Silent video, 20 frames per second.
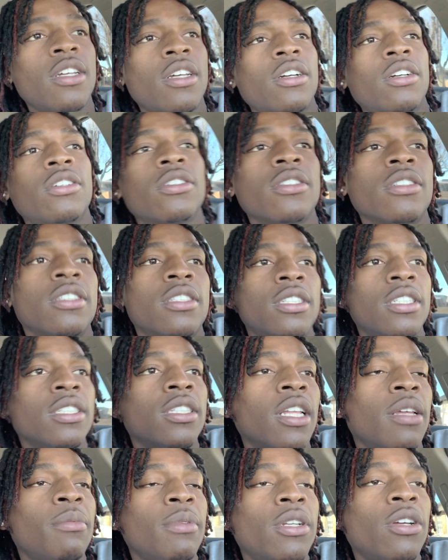Or just
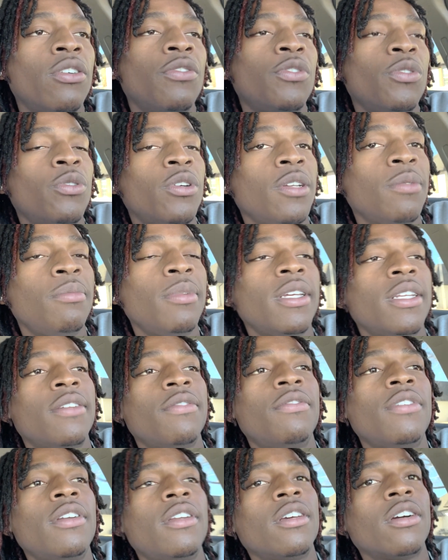let me know if you want to be in the
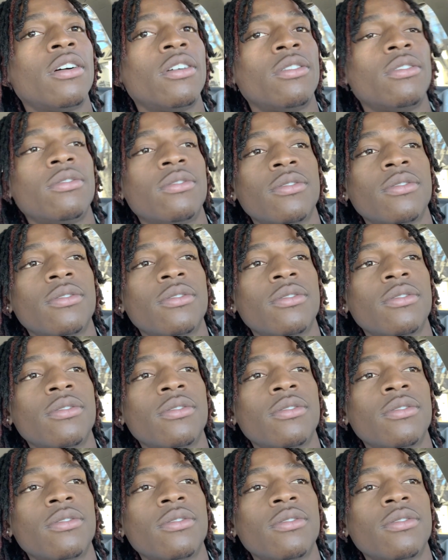video.